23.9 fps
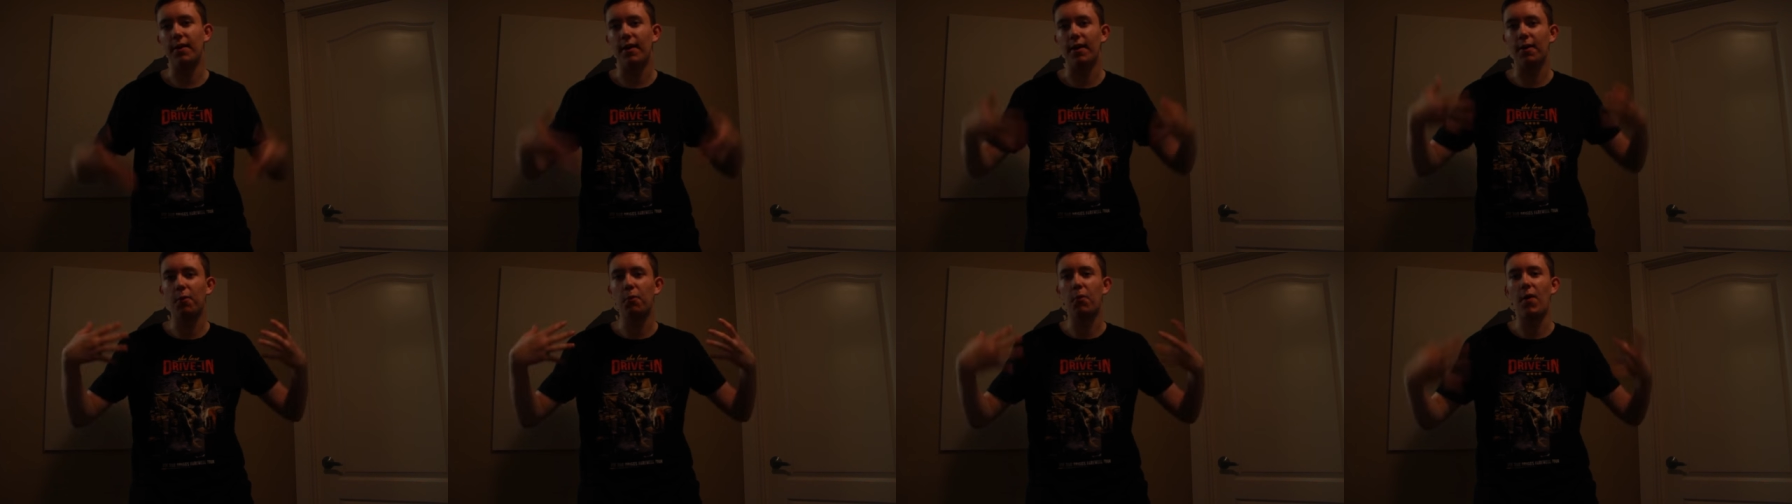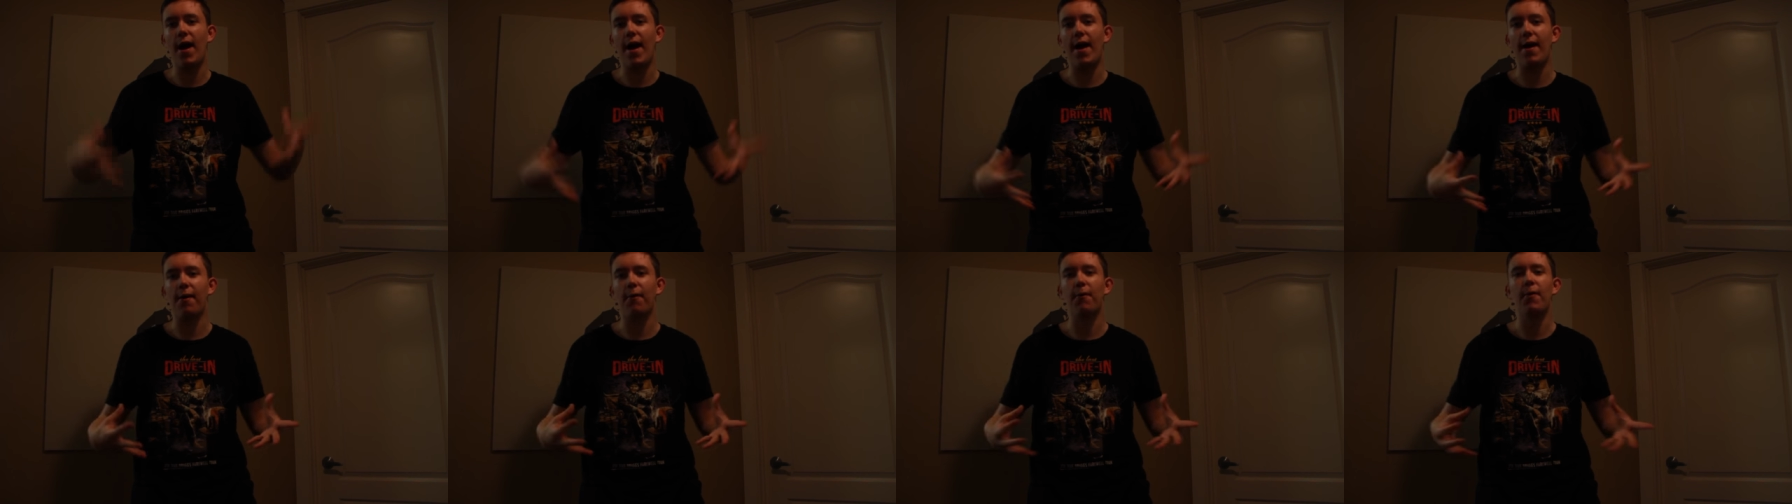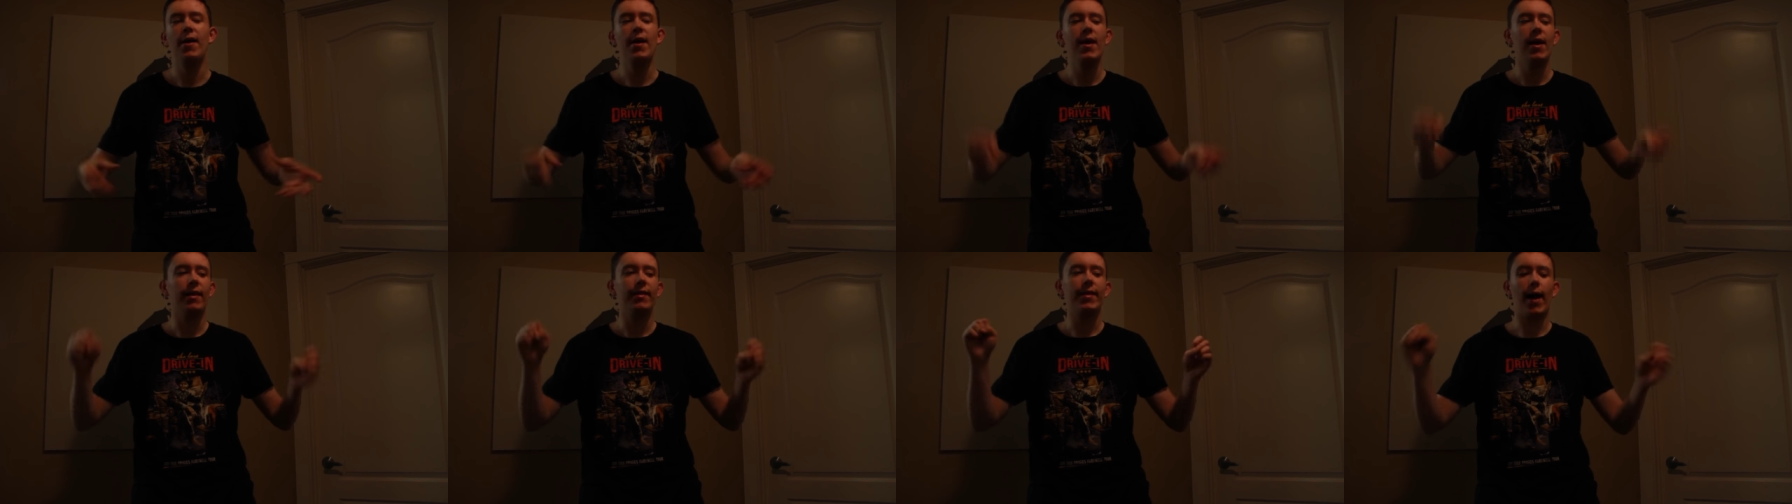be like, wow,
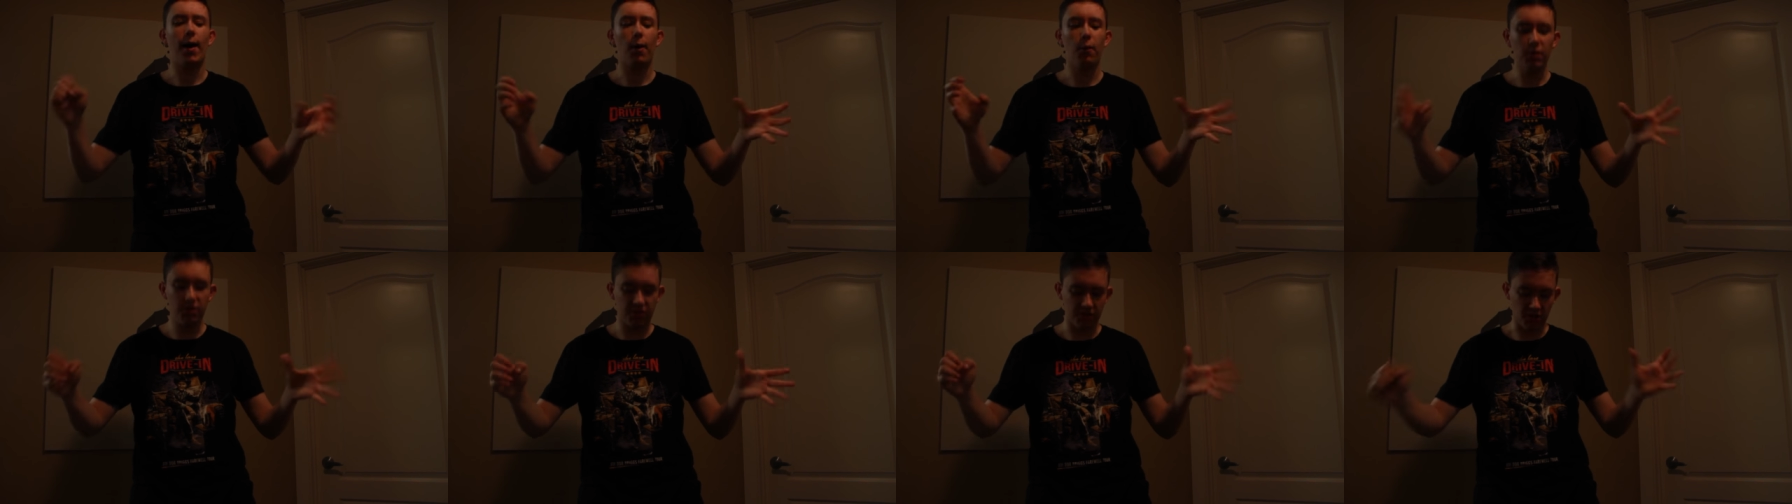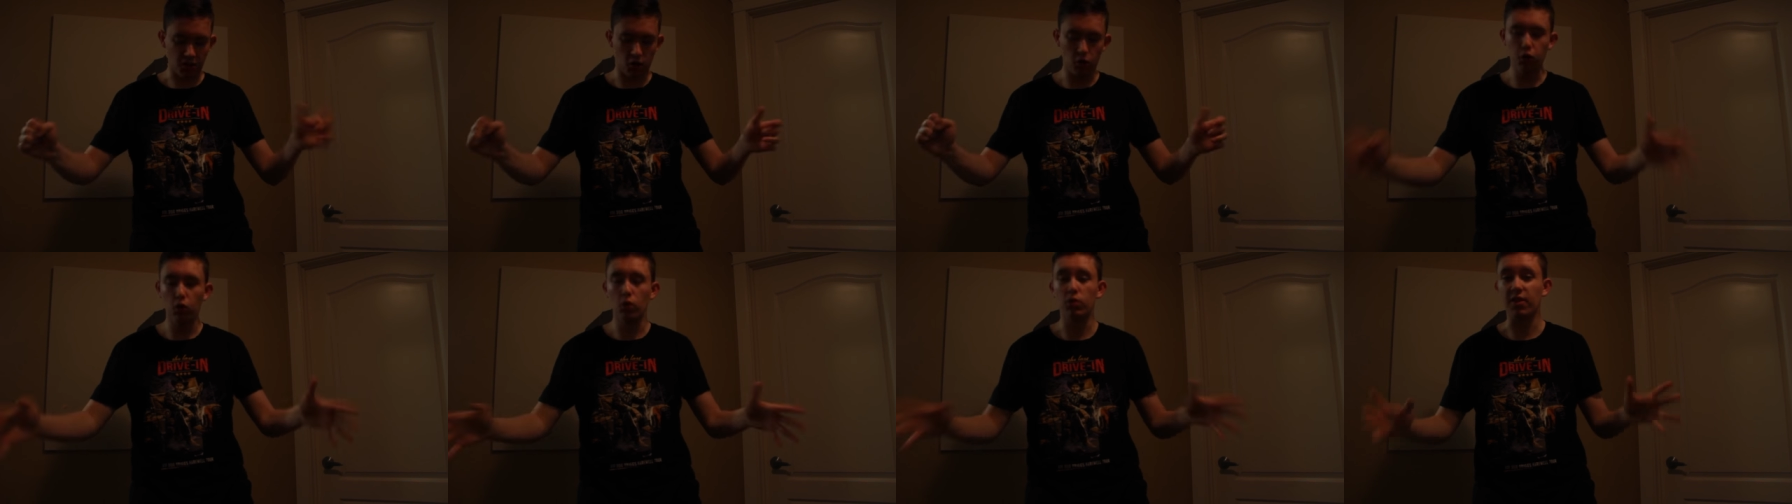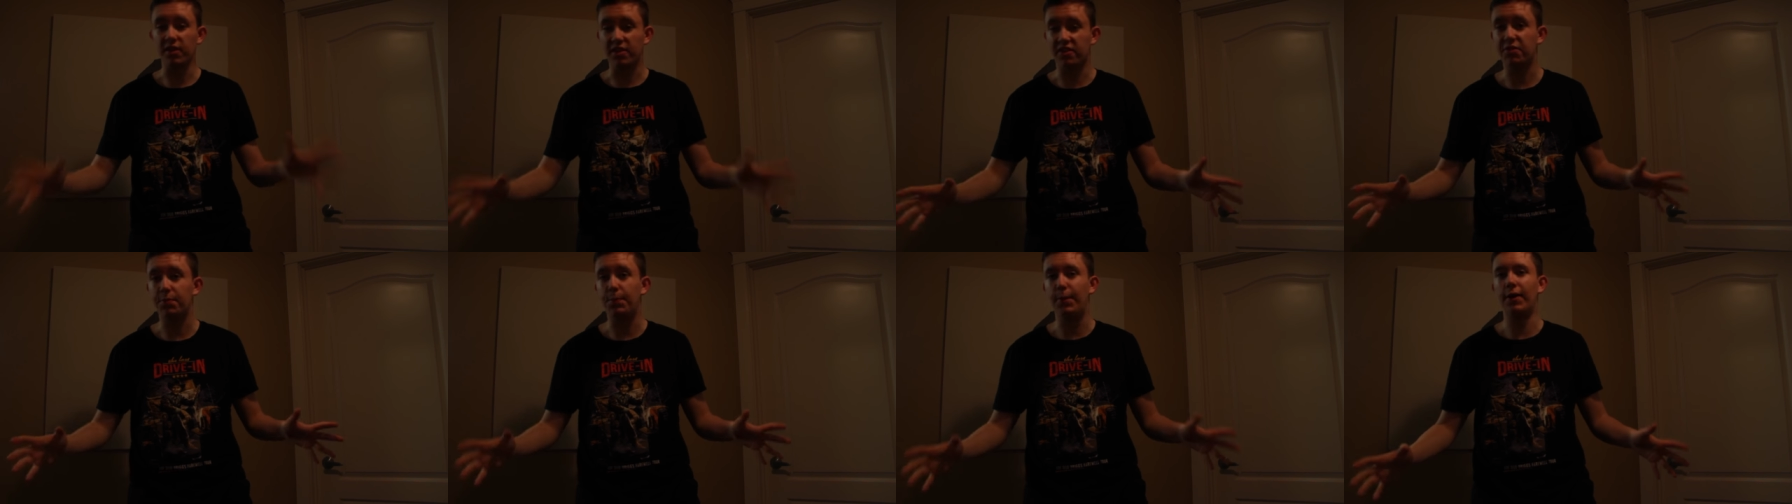that was a cool
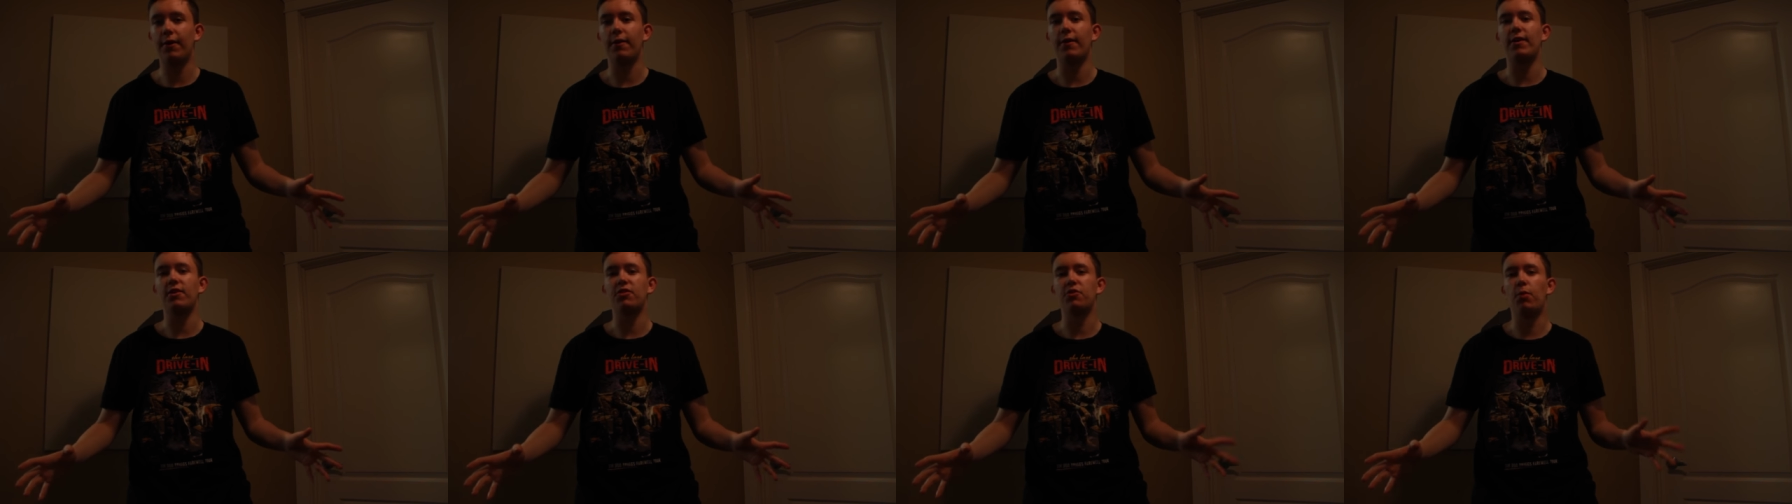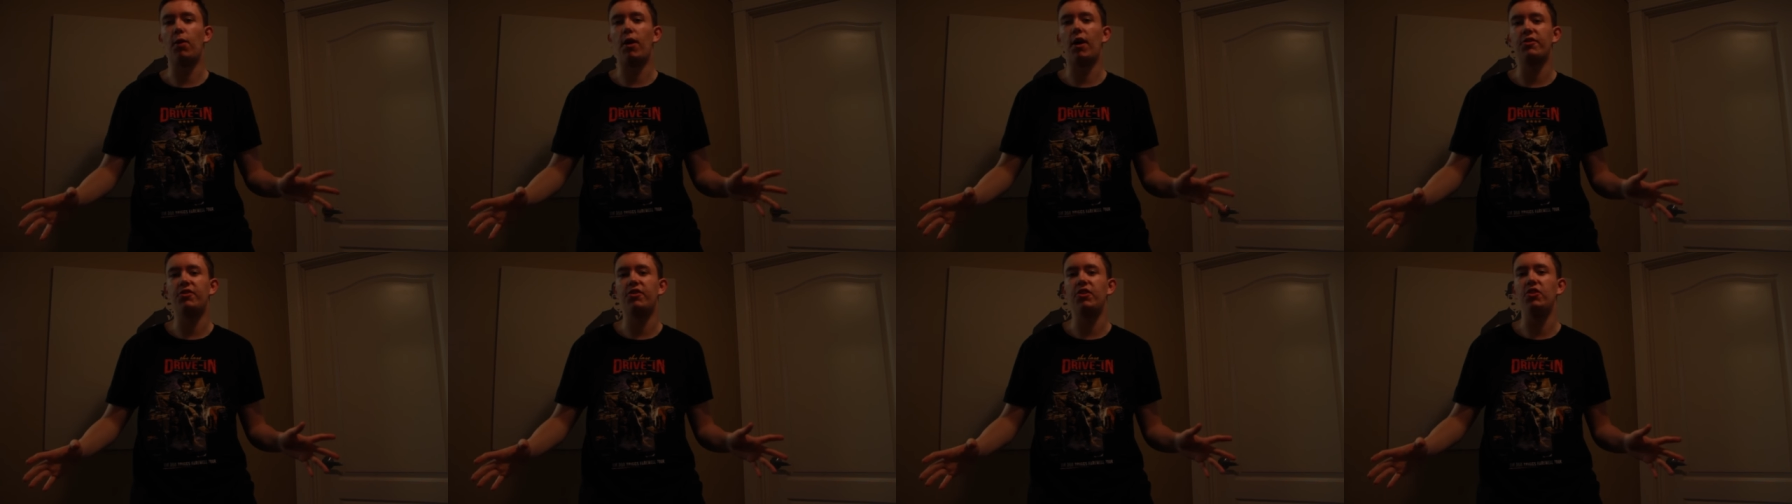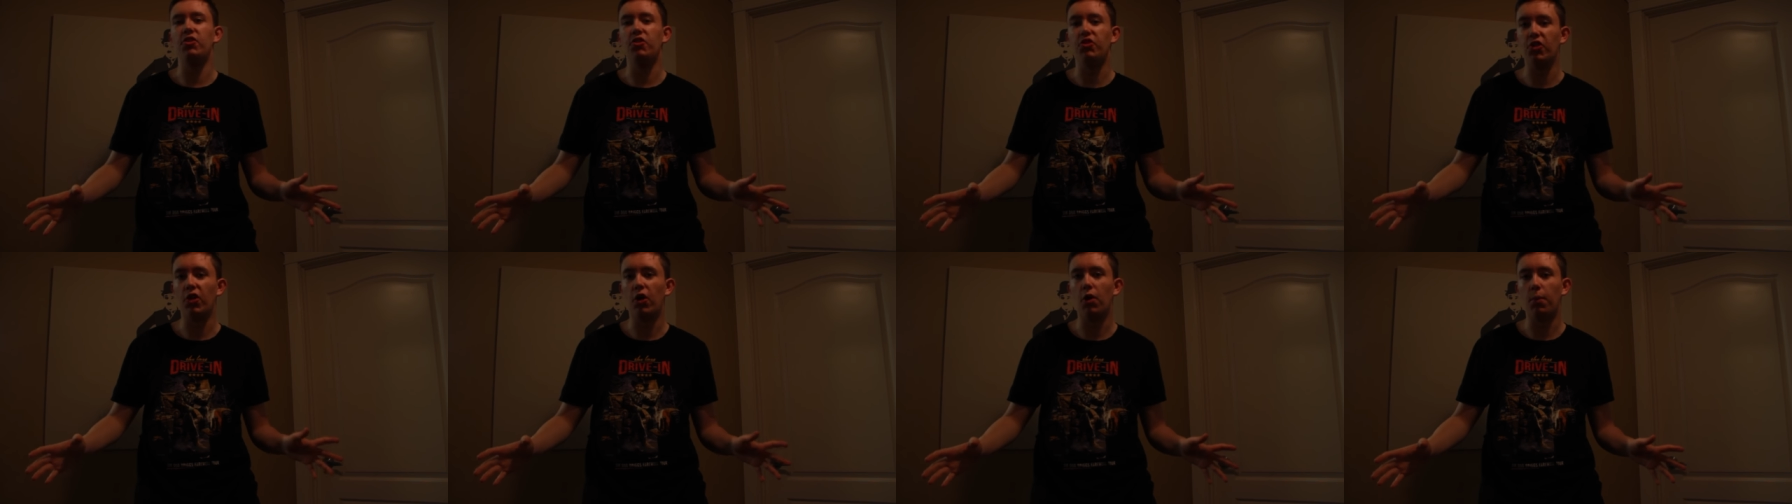experience
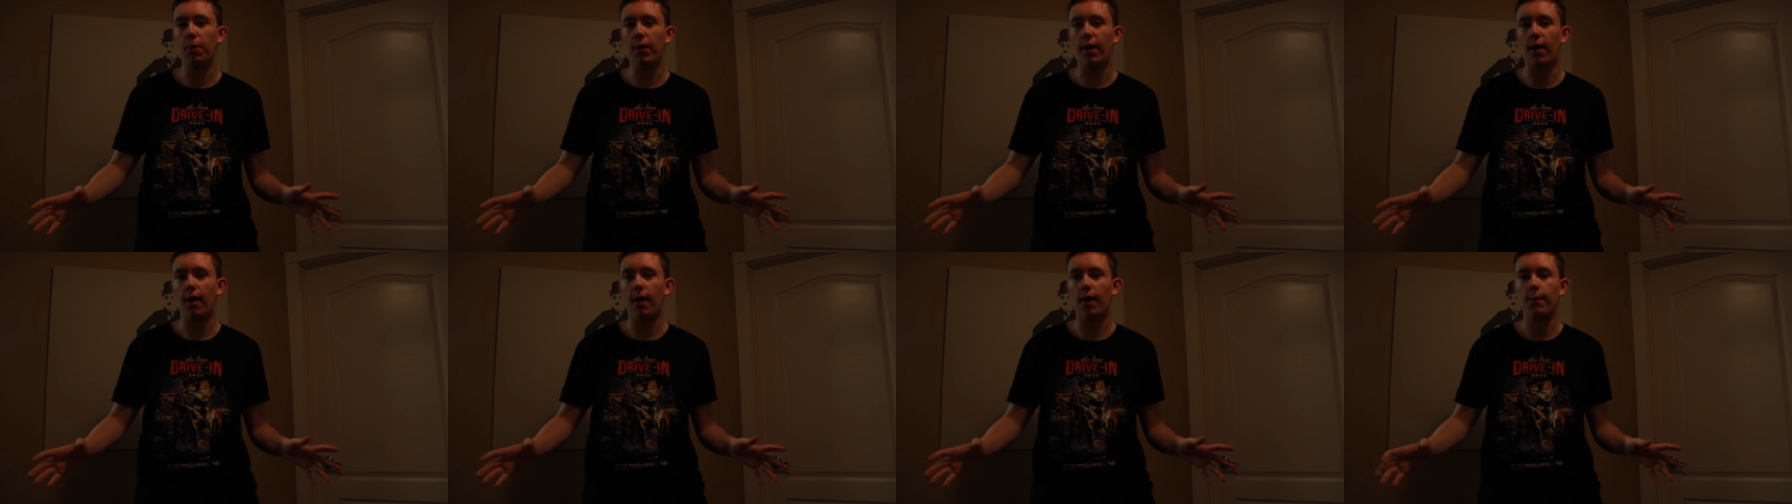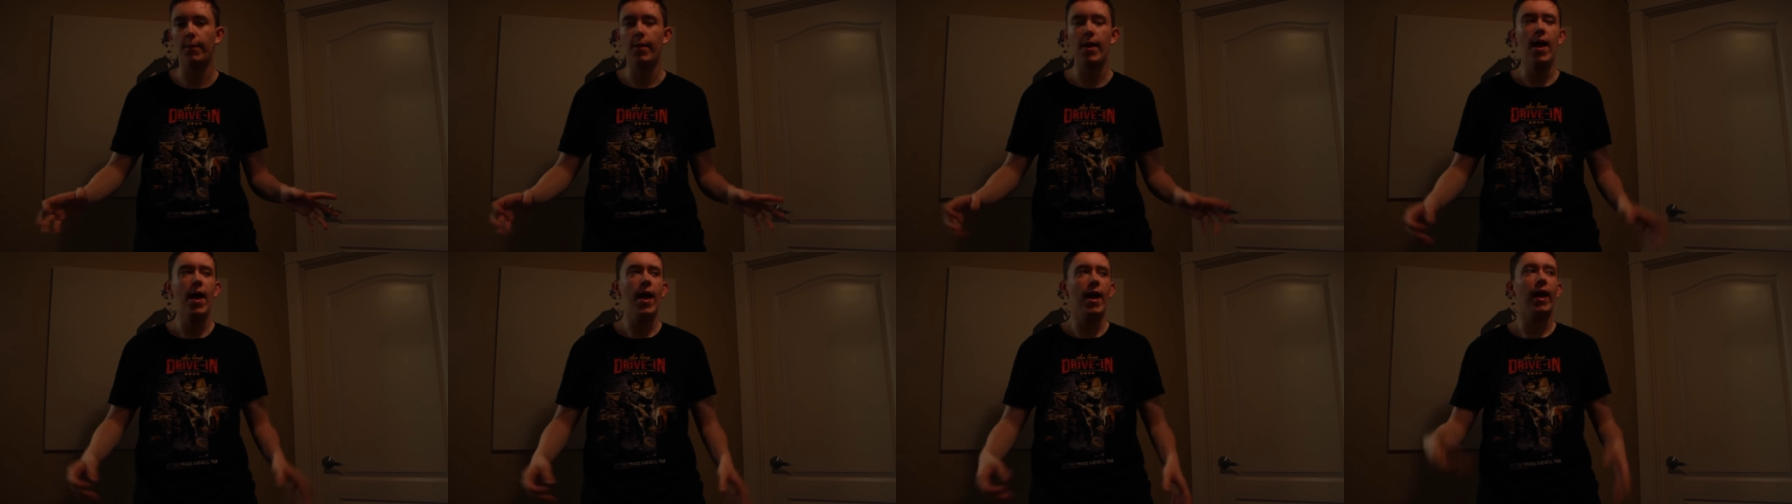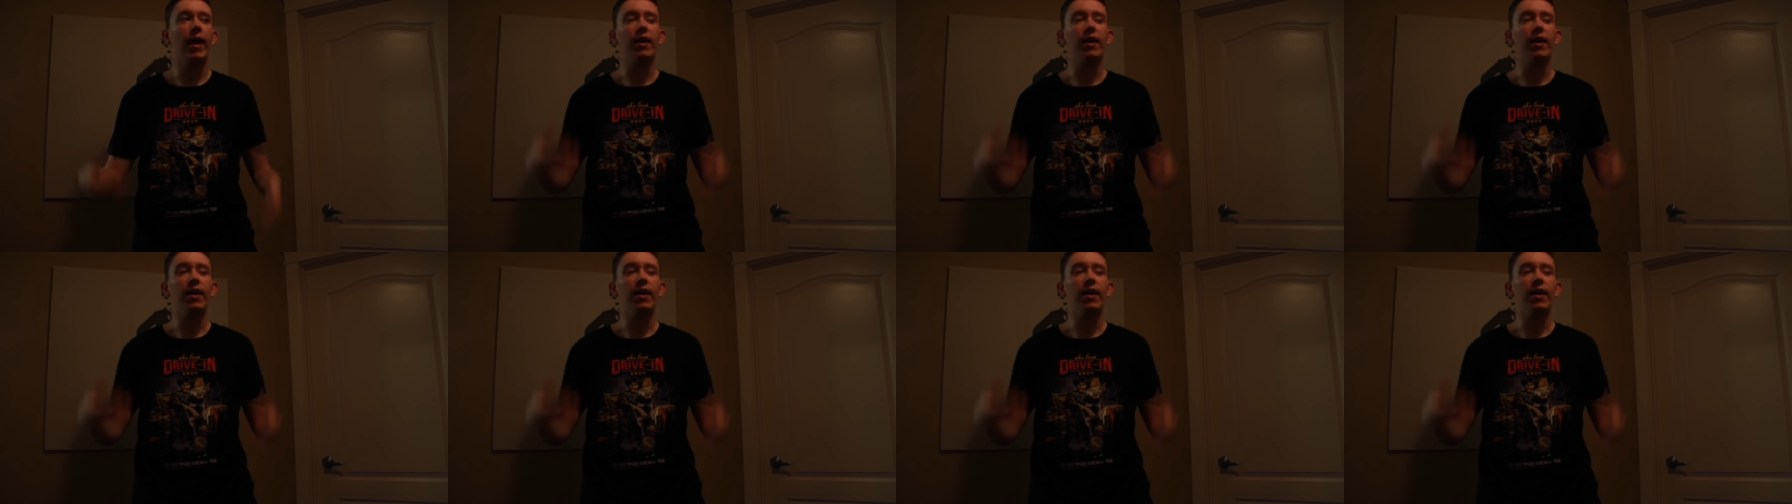watching Joe Bob.